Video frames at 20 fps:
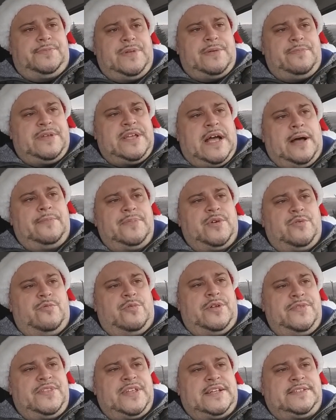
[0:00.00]
Maybe I'm the
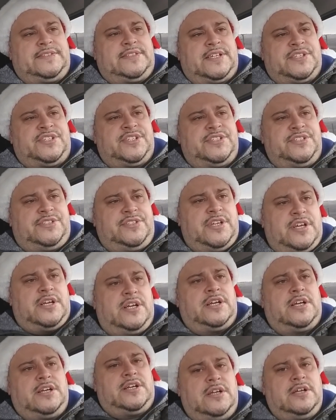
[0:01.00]
one that doesn't
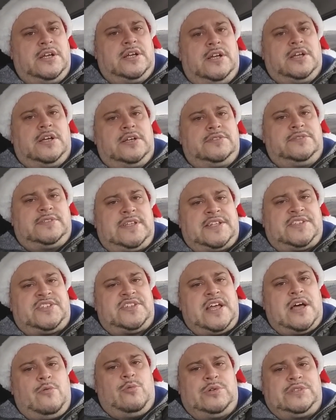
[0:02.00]
that's
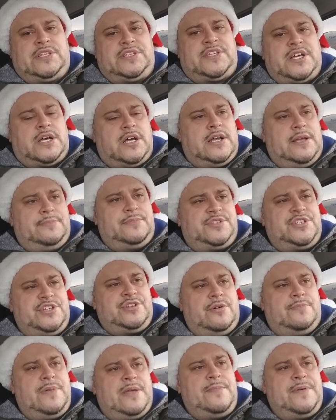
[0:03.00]
not with the times, you
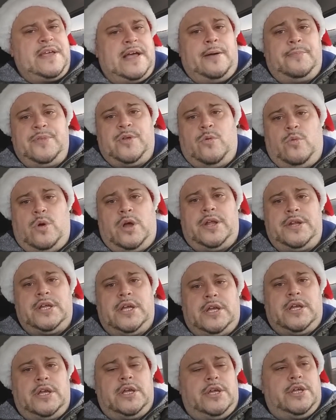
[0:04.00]
know. Maybe I'm the
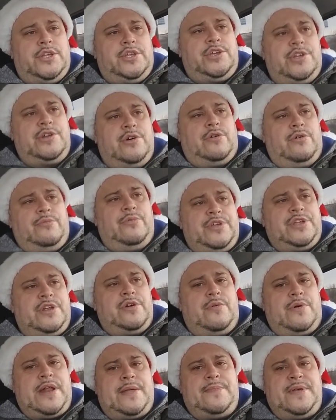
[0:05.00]
one, you know
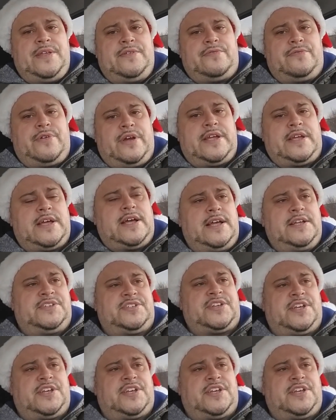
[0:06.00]
what I mean, right, guys?